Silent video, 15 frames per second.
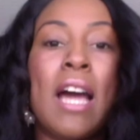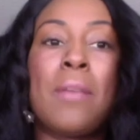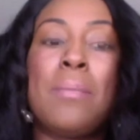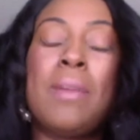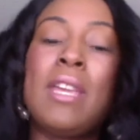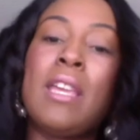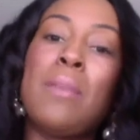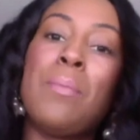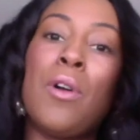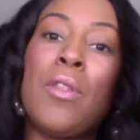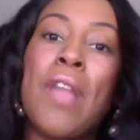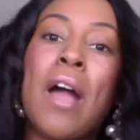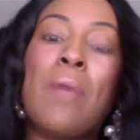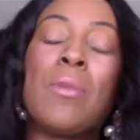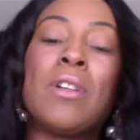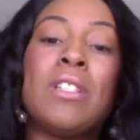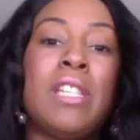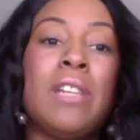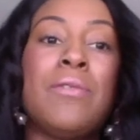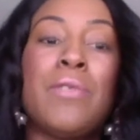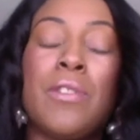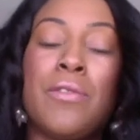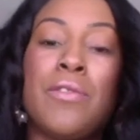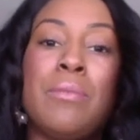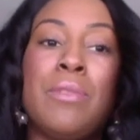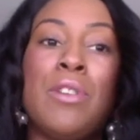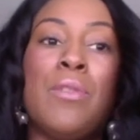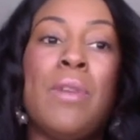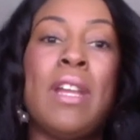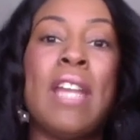of people that were different
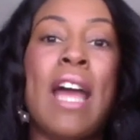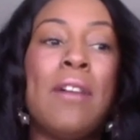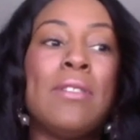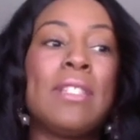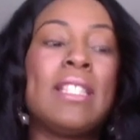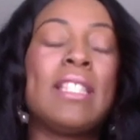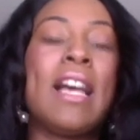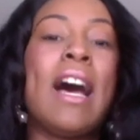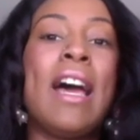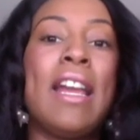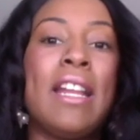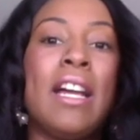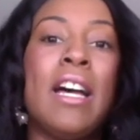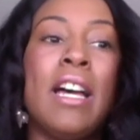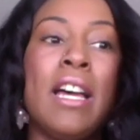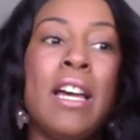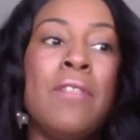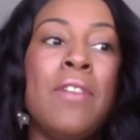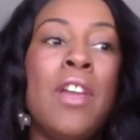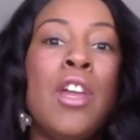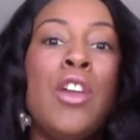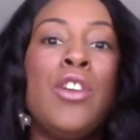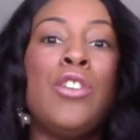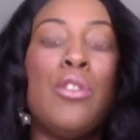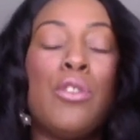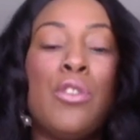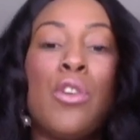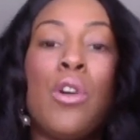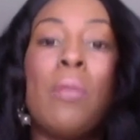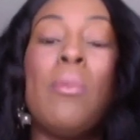from you and outside of
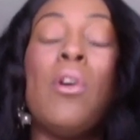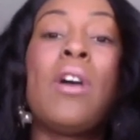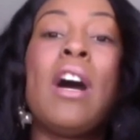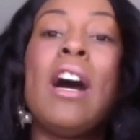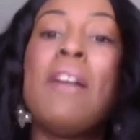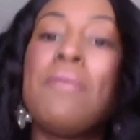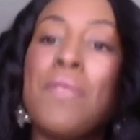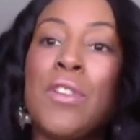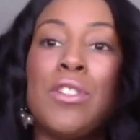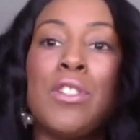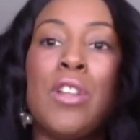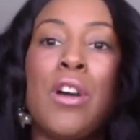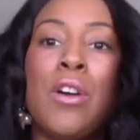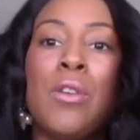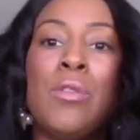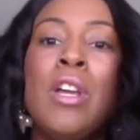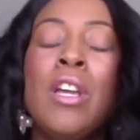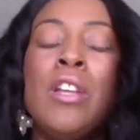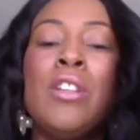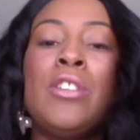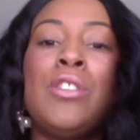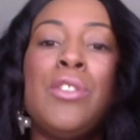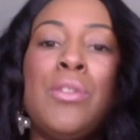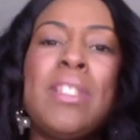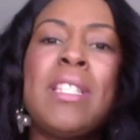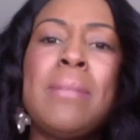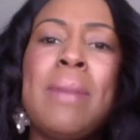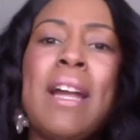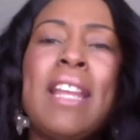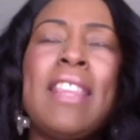your normal comfort zone. So you were
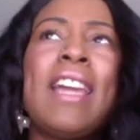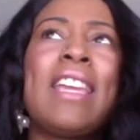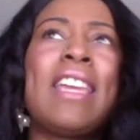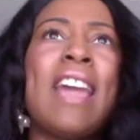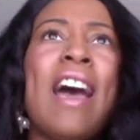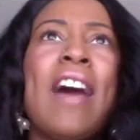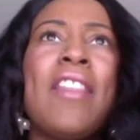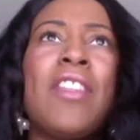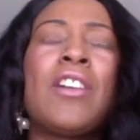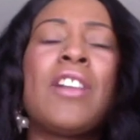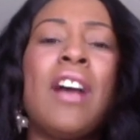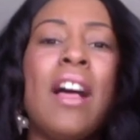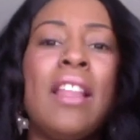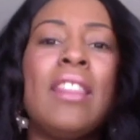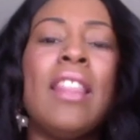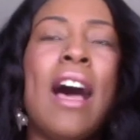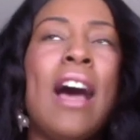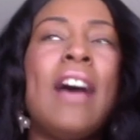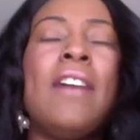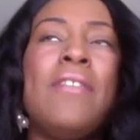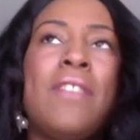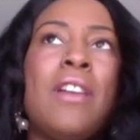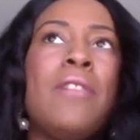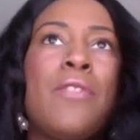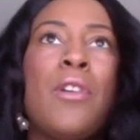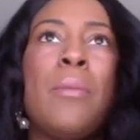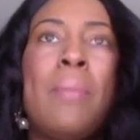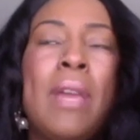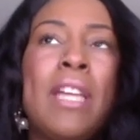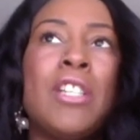somebody that gathered a lot of
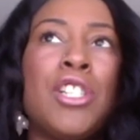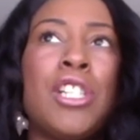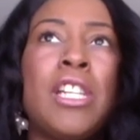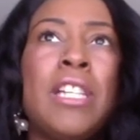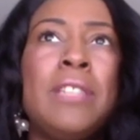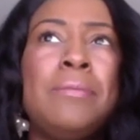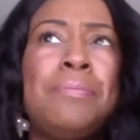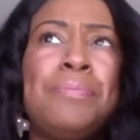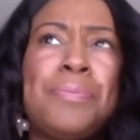information,